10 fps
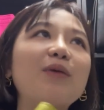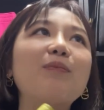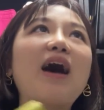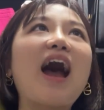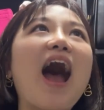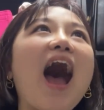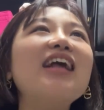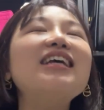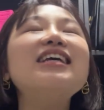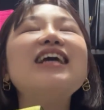But
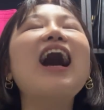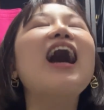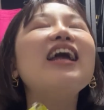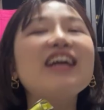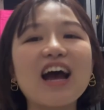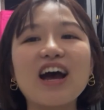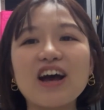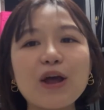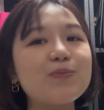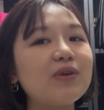I
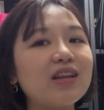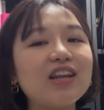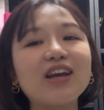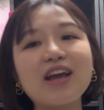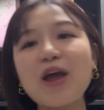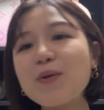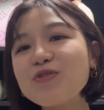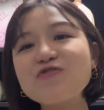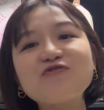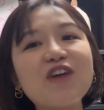admit it can
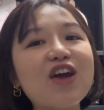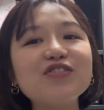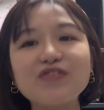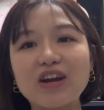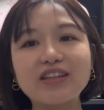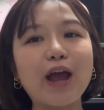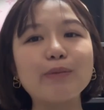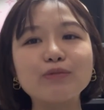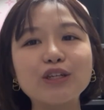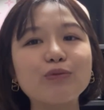be very
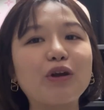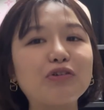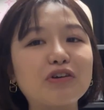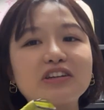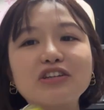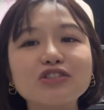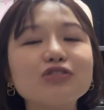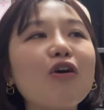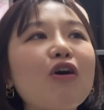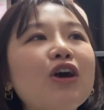tempting when you're in the
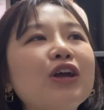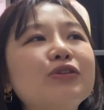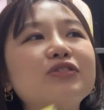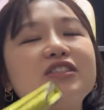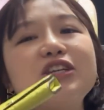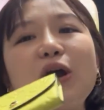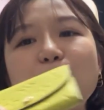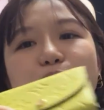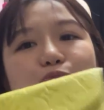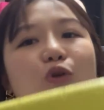store, you see
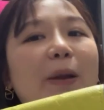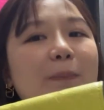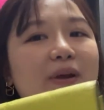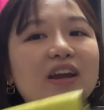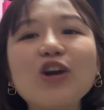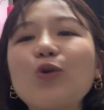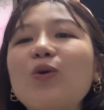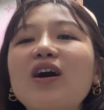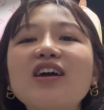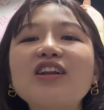a bright pink
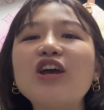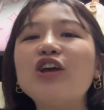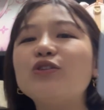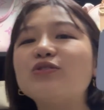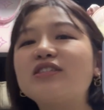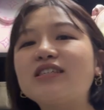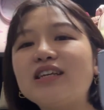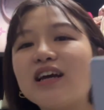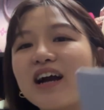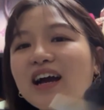one, you
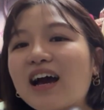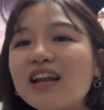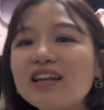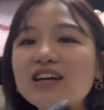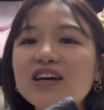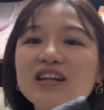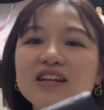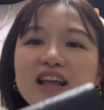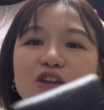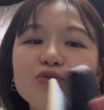see a color
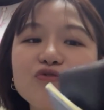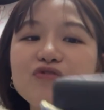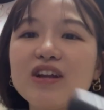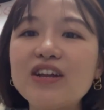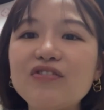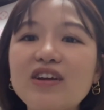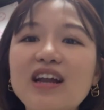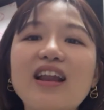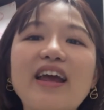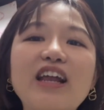that you really
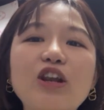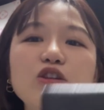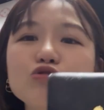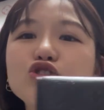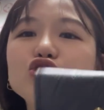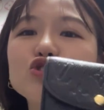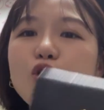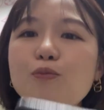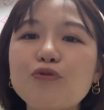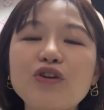like, it looks
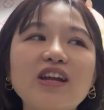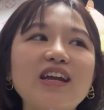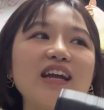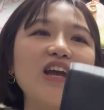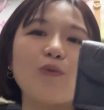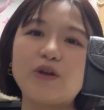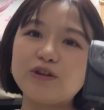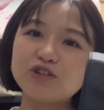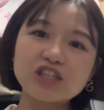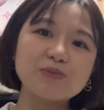so pretty
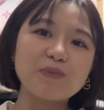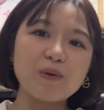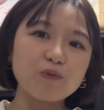when you just